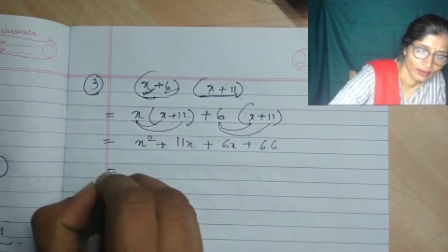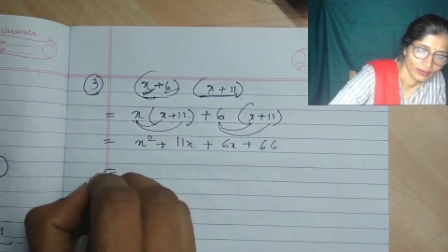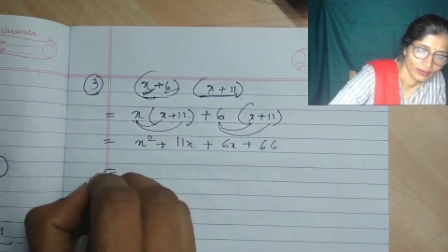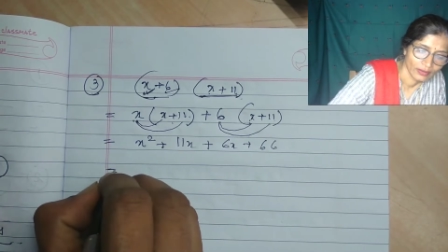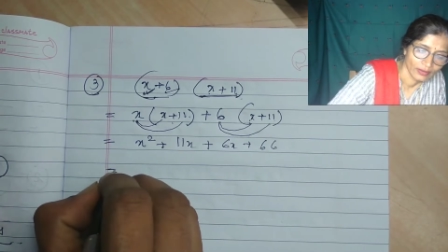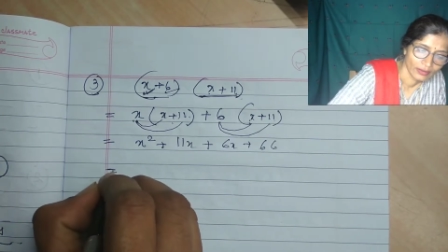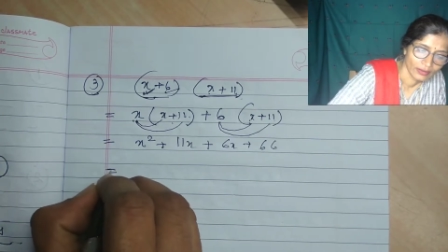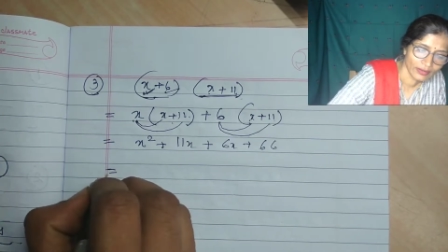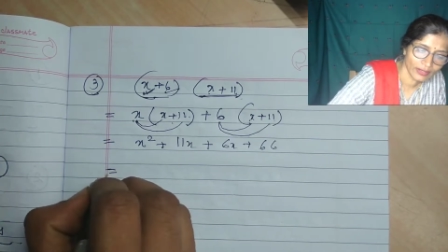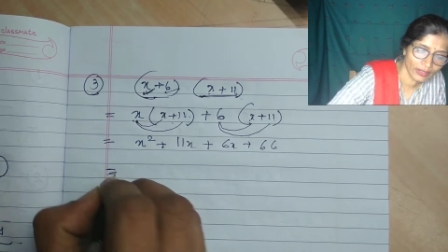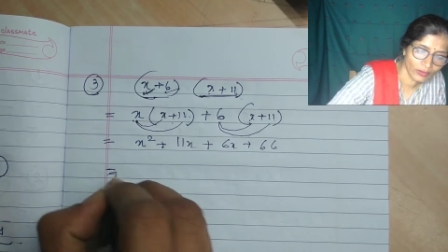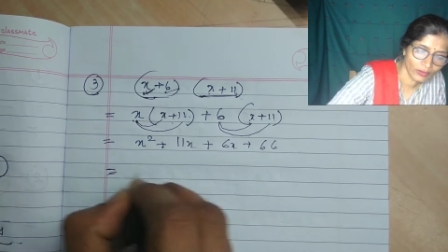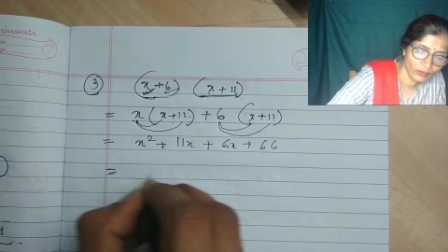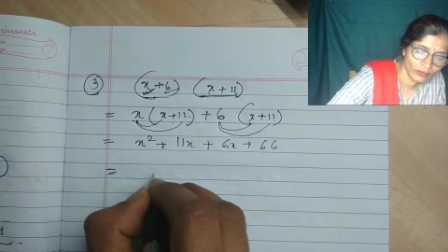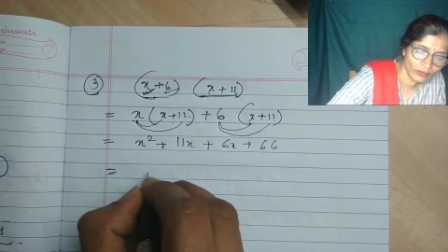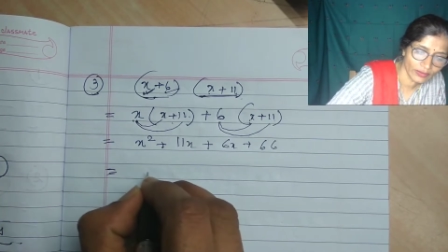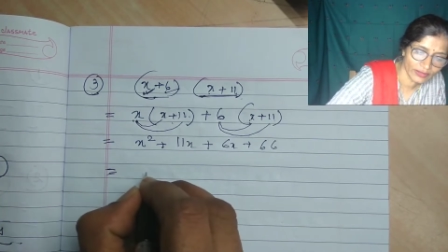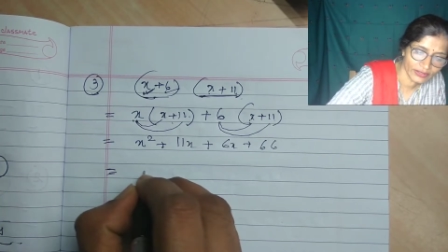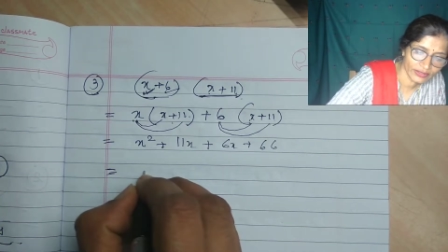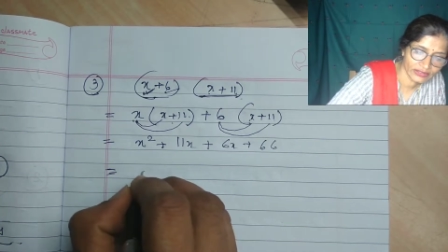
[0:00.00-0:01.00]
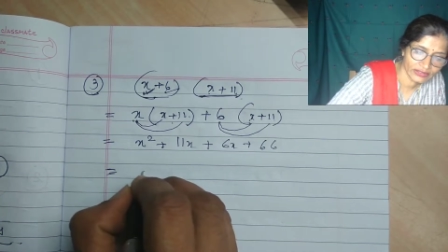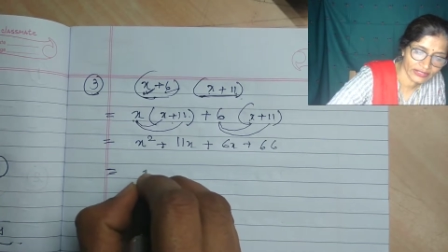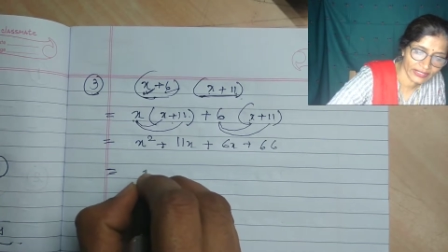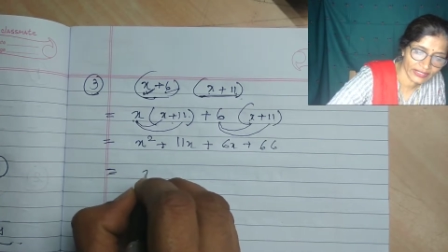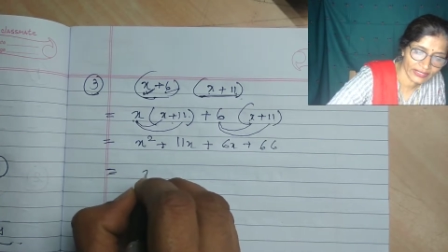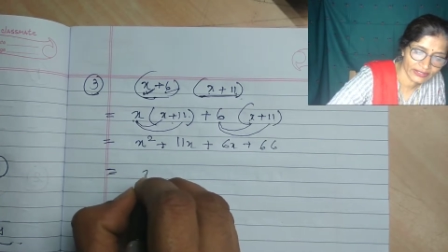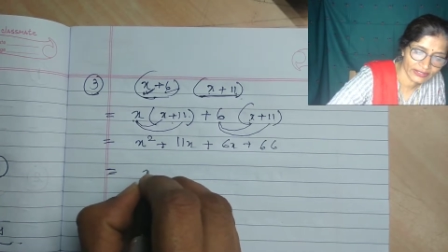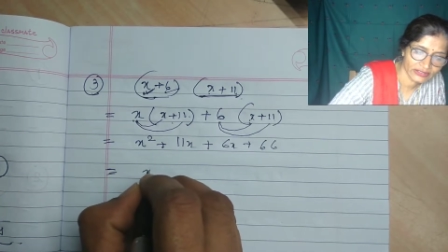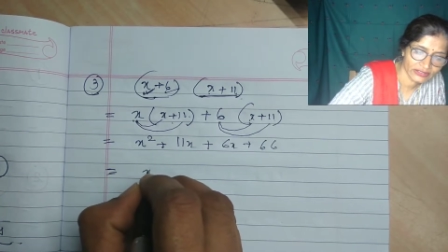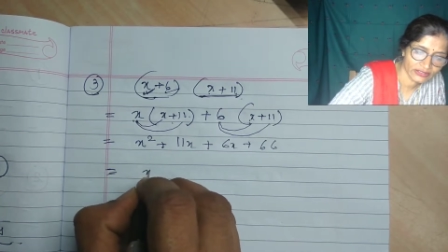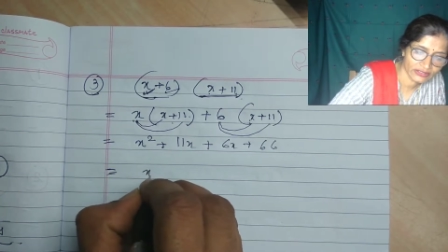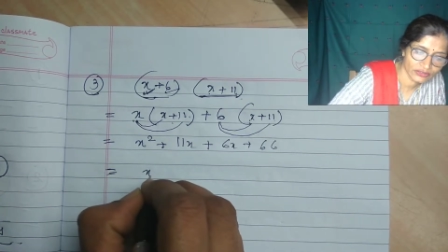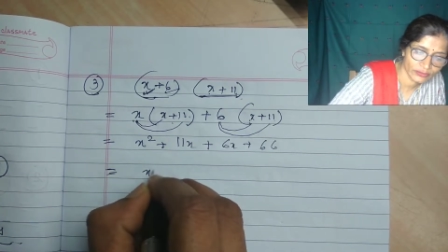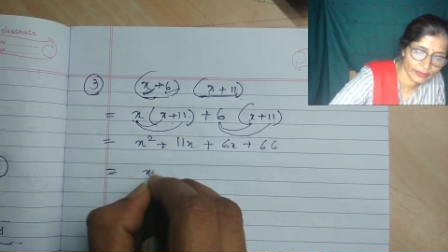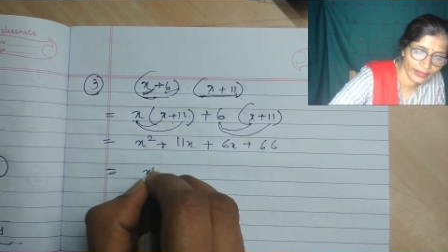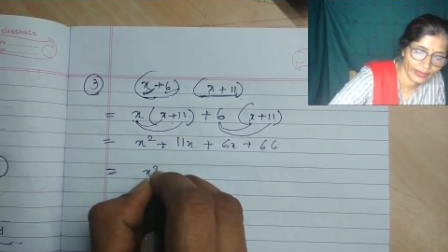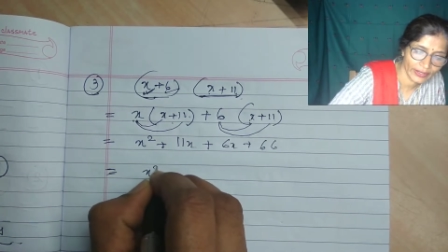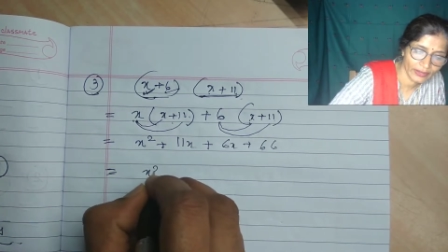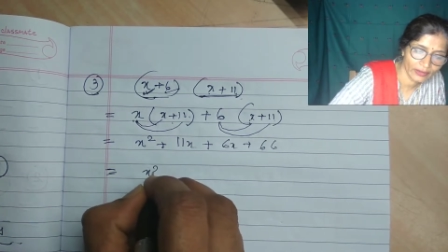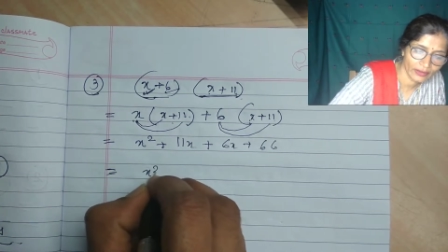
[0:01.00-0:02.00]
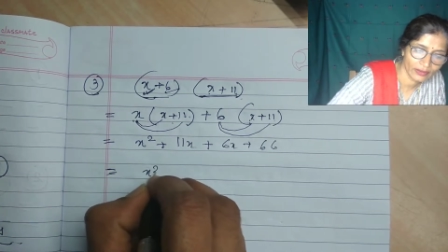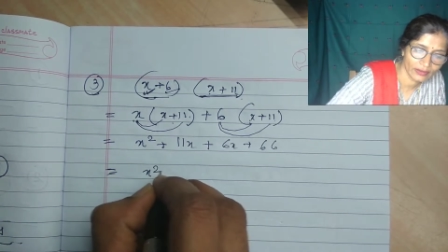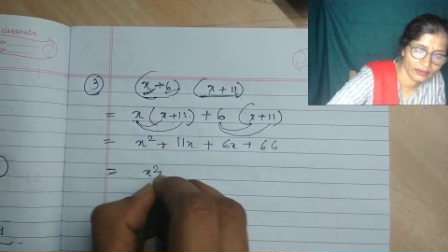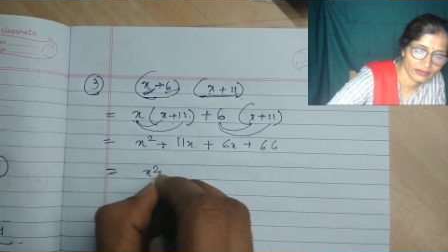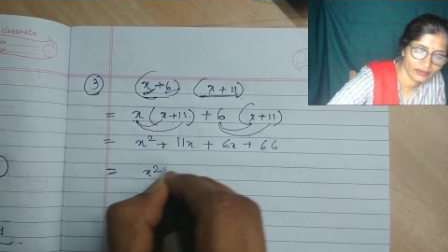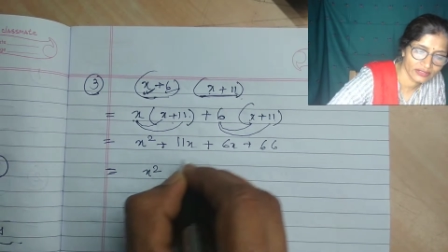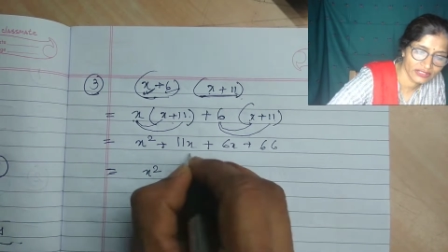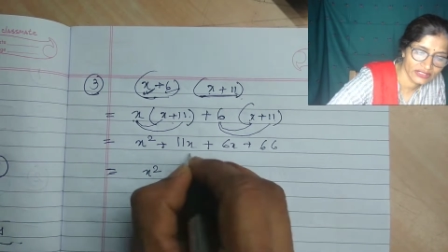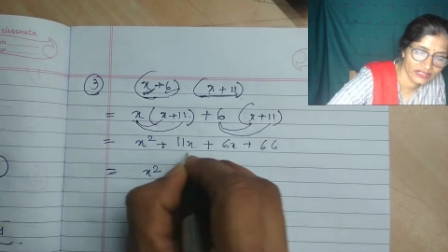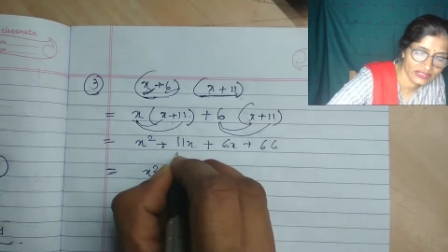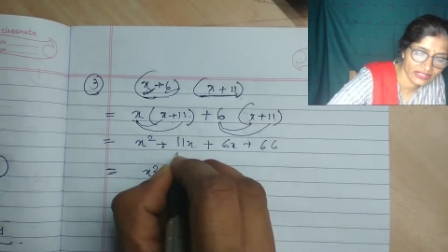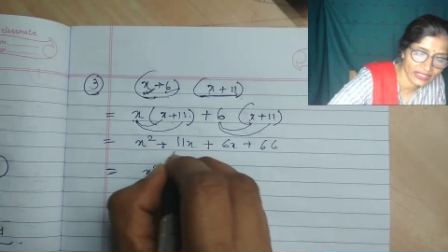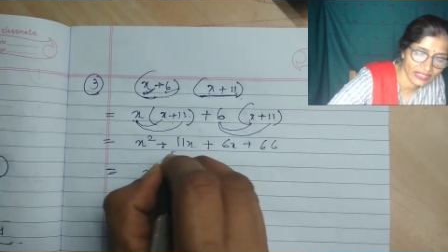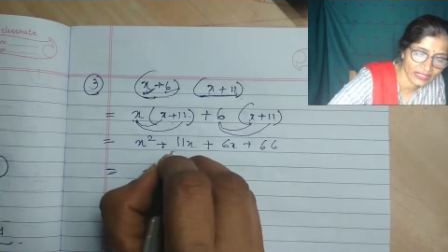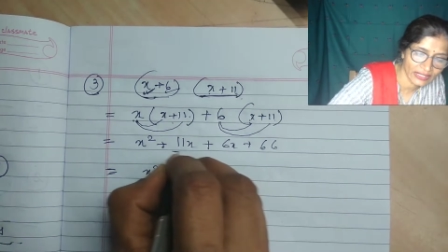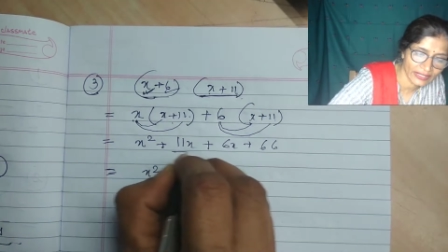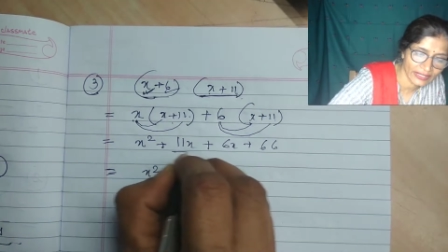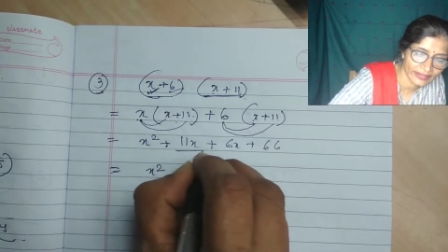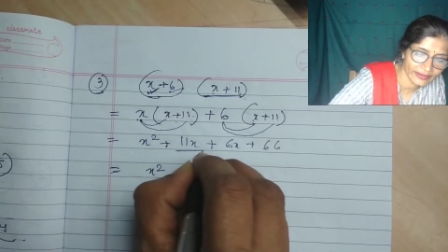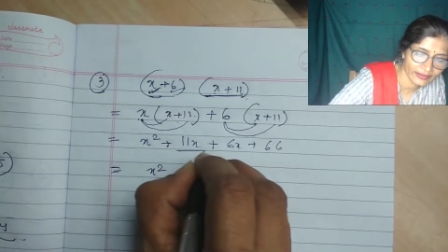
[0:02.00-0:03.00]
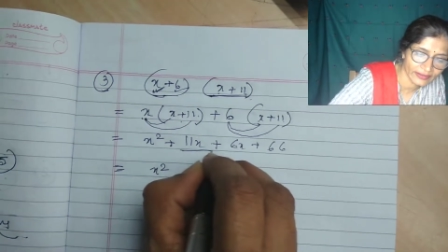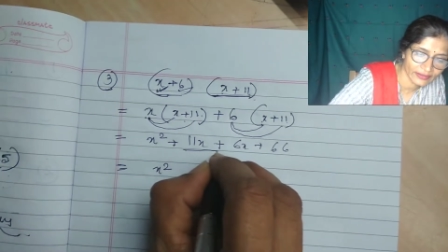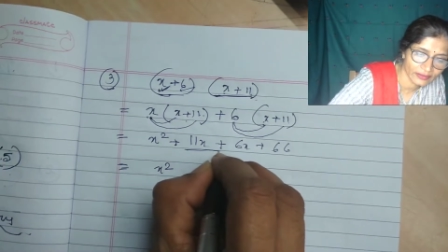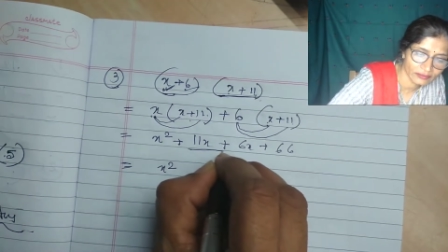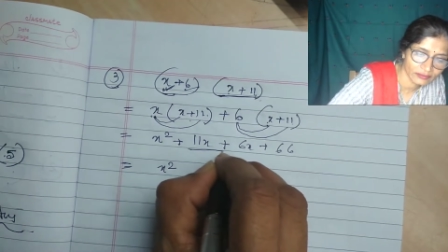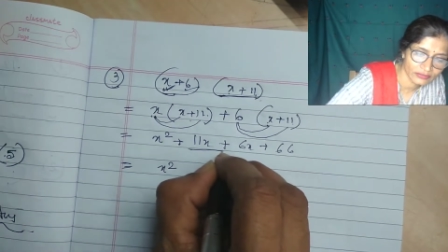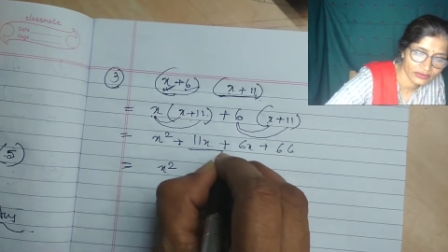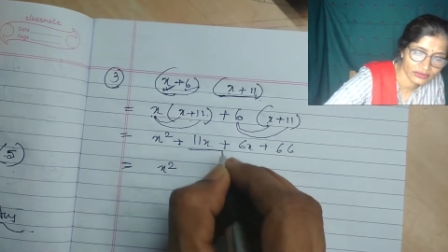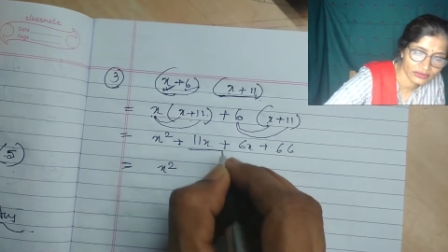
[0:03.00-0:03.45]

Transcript: Now it is x square. These are like terms.